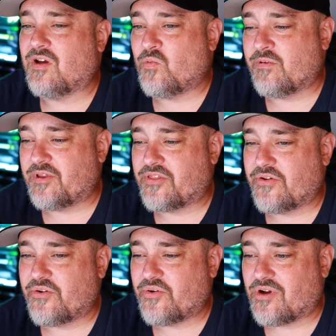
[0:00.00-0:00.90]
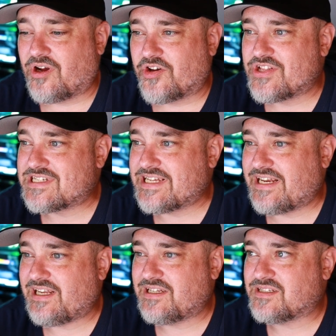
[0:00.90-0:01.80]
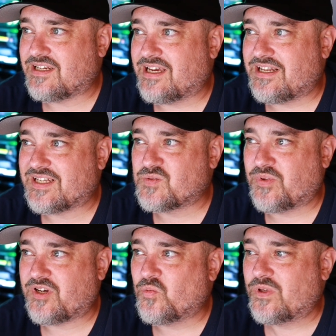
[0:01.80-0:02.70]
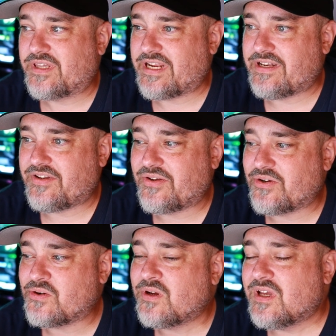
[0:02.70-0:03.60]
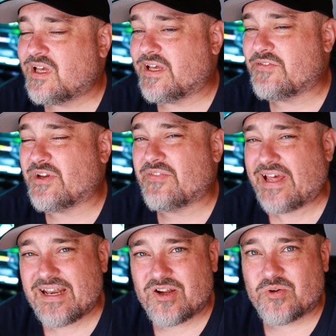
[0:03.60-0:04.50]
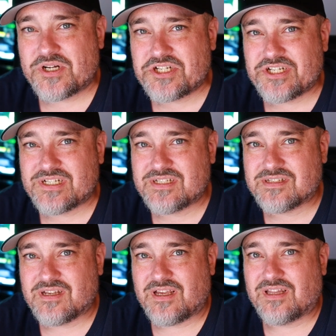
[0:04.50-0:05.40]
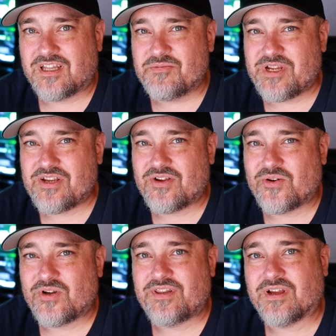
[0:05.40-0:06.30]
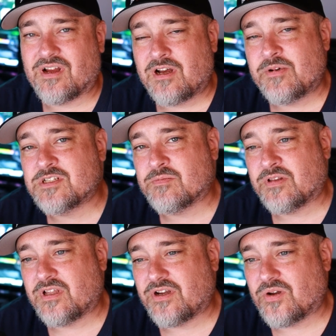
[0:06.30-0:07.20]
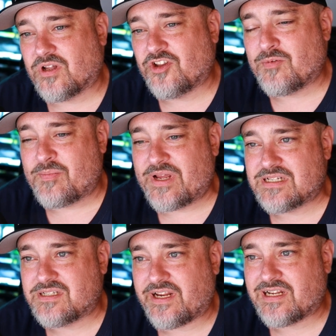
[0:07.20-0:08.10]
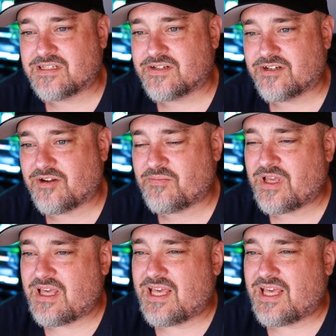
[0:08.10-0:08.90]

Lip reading: We went through all the settings and kind of explained what they do. If you have any questions, let me know in the comments below. I'll do my best to answer them.